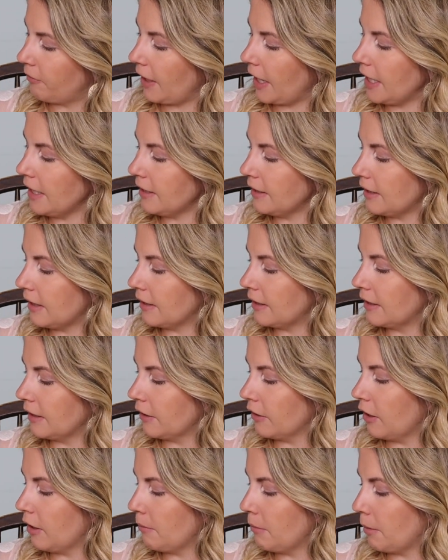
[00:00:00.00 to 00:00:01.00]
Face
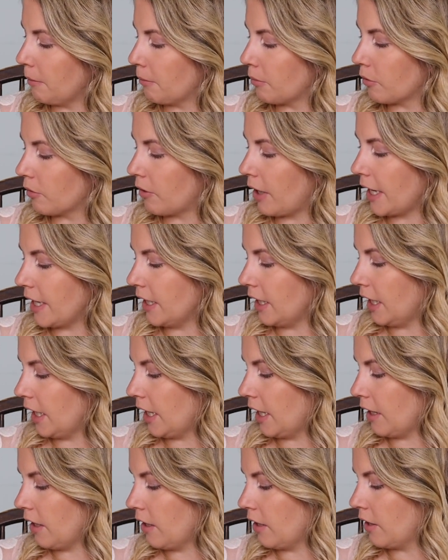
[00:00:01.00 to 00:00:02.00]
Serum
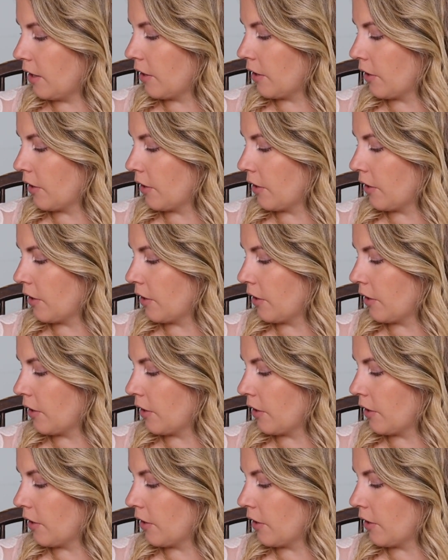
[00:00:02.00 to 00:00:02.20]
Brightening